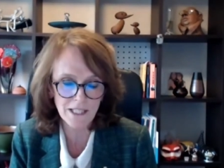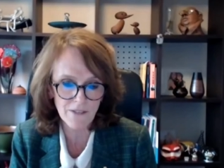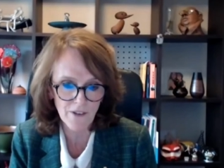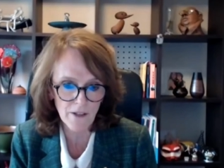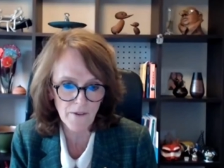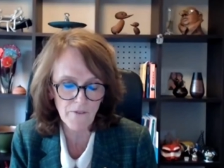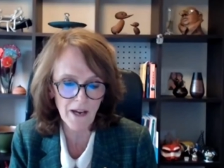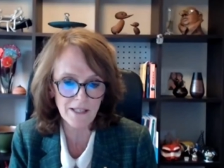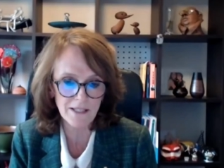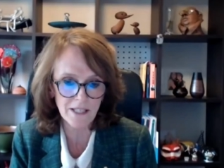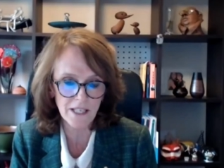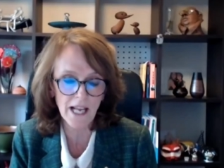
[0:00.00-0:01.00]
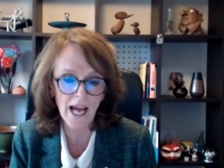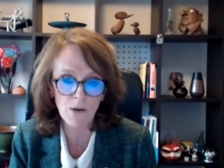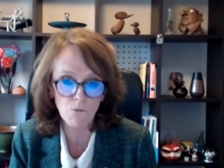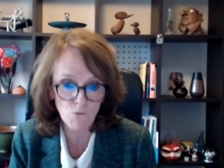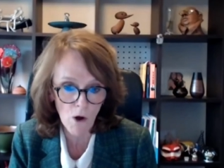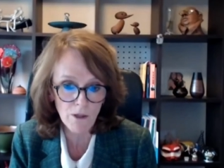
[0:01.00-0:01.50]
develop a vaccine,
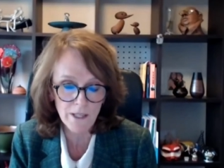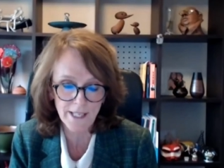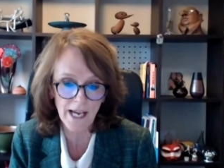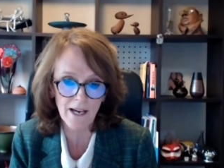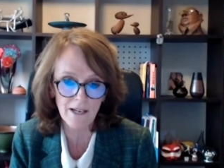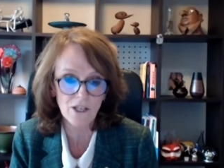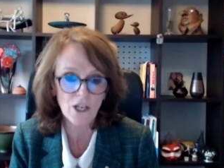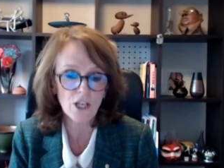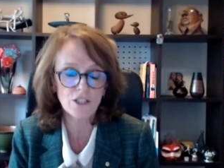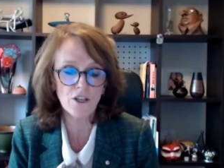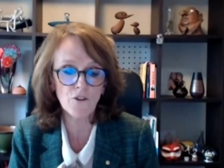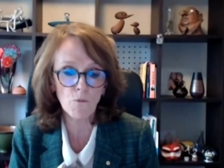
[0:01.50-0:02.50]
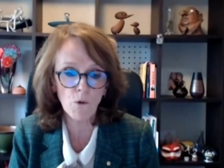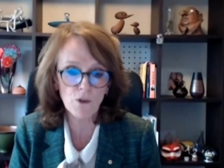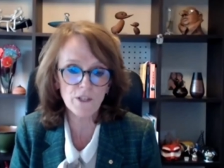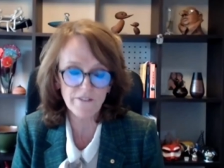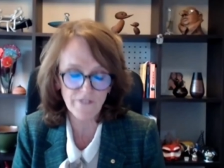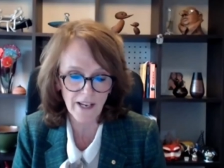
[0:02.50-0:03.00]
and roll it out so the
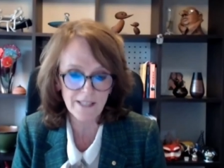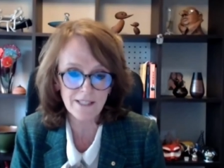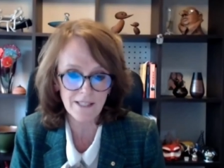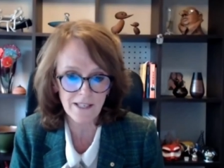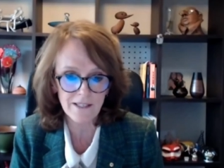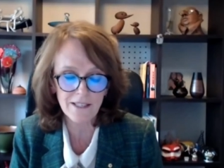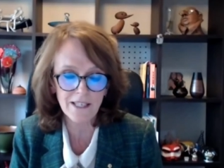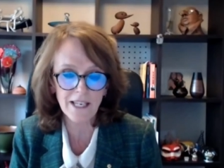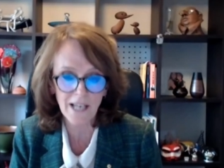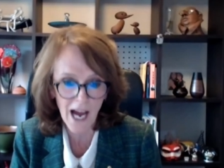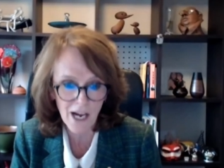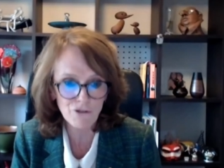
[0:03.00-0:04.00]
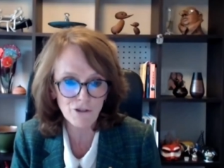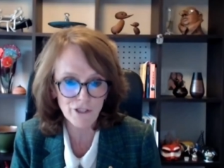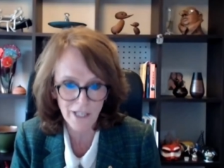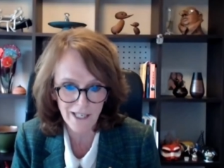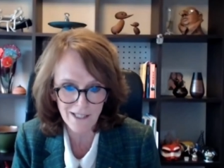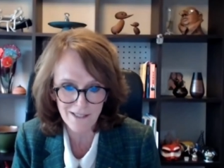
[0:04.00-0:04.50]
world is vaccinated in 100
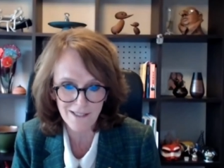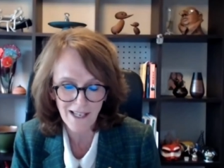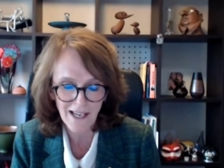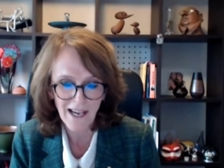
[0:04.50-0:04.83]
days